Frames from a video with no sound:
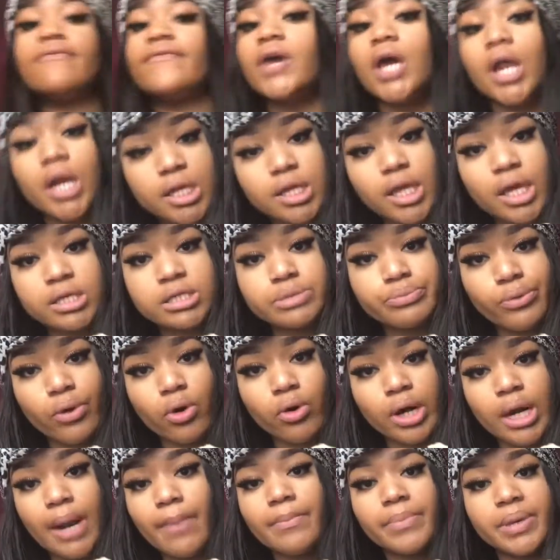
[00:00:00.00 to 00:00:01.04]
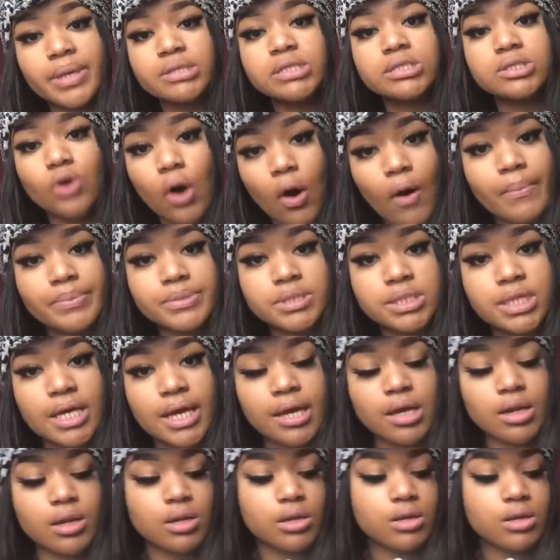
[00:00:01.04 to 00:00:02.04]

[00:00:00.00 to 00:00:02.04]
Anything's broken, I'm being so upset.